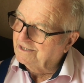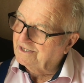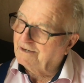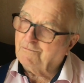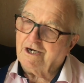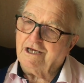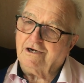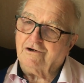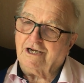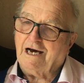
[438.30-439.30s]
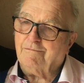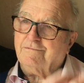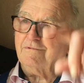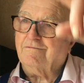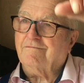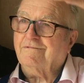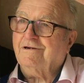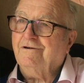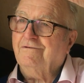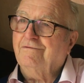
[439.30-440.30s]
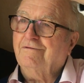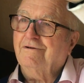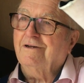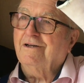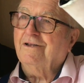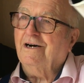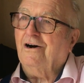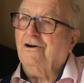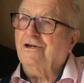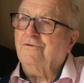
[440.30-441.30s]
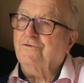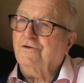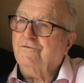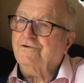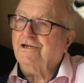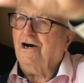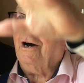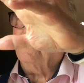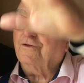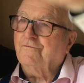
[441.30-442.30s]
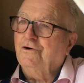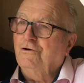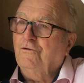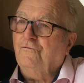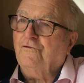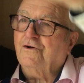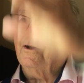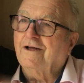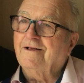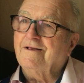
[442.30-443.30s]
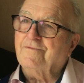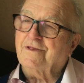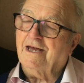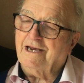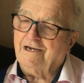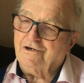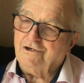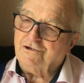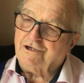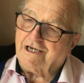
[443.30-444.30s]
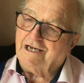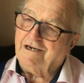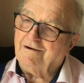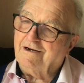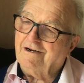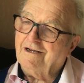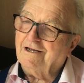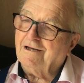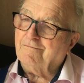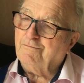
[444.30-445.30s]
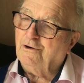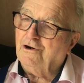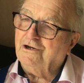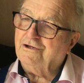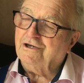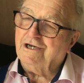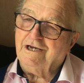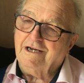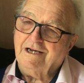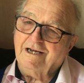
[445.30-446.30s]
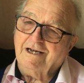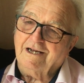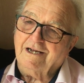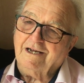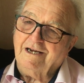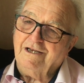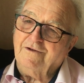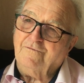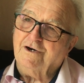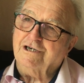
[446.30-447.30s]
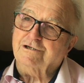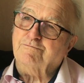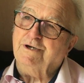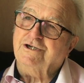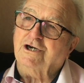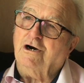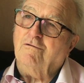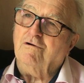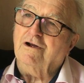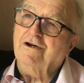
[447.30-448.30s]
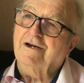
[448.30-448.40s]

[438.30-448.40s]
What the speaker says: then when it got up to the height of the start of the roof, and I used to get put in the first pitch hole.